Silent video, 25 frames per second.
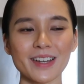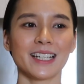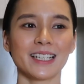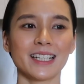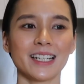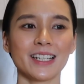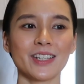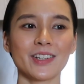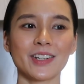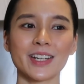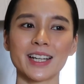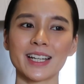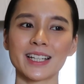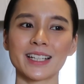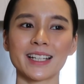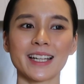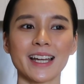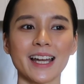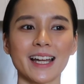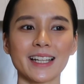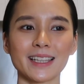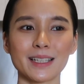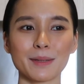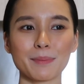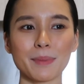And then you
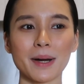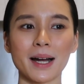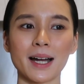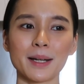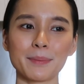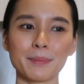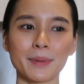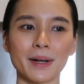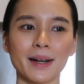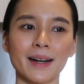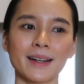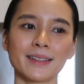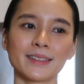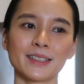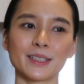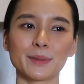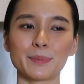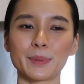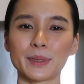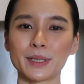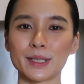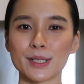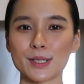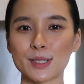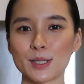can get the bahan-bahan
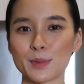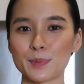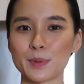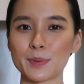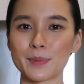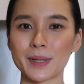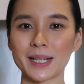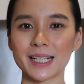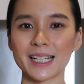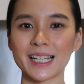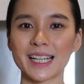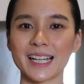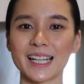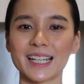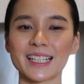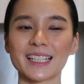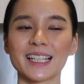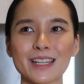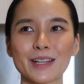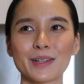daripada supermarket.